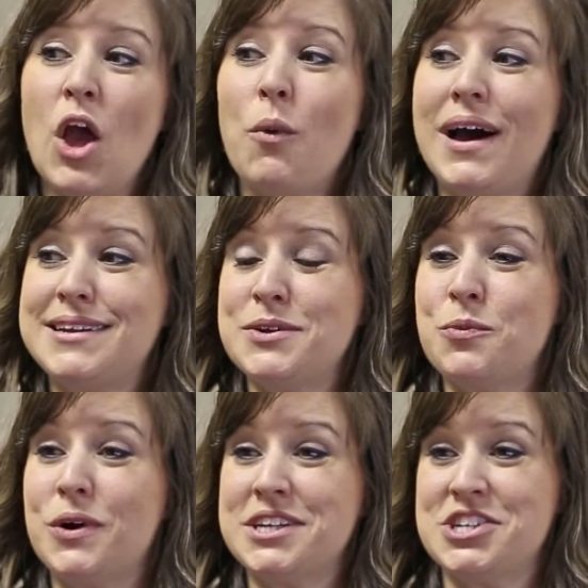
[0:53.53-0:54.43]
Well, I didn't
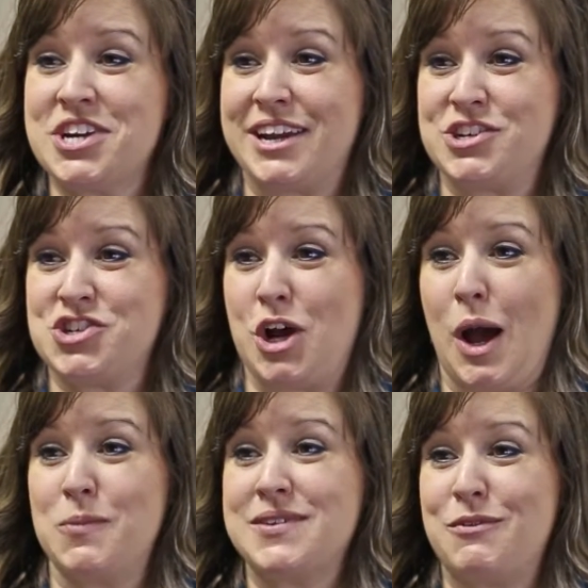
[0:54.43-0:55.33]
want to change
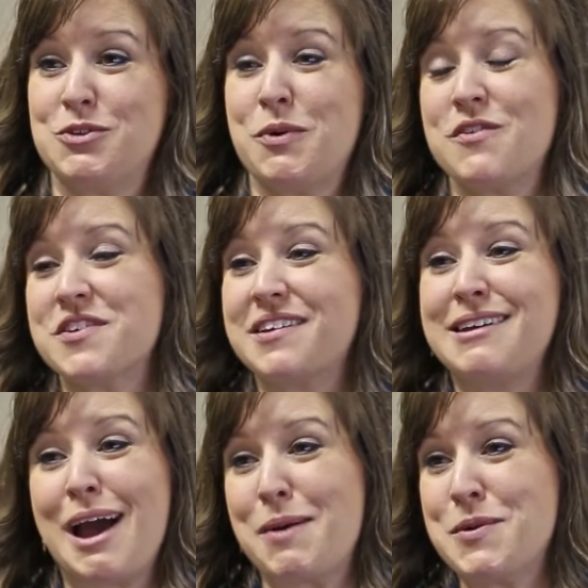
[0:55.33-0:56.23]
jobs. I was perfectly
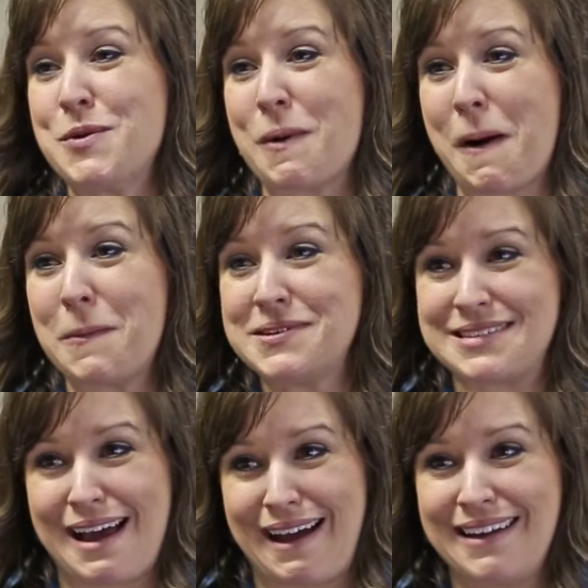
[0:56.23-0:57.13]
happy where I was
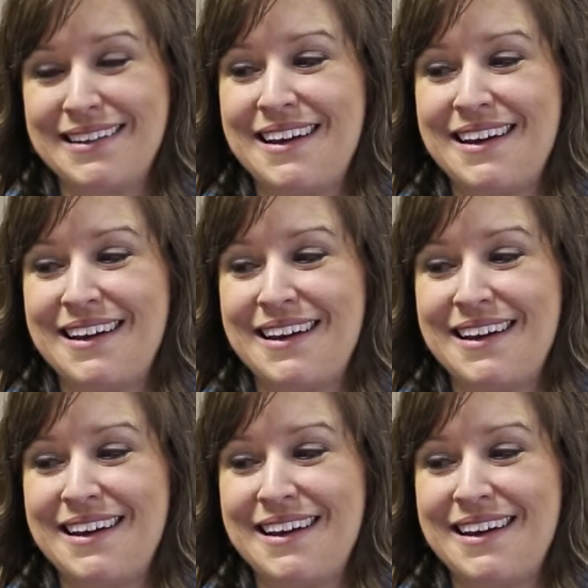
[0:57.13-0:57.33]
at.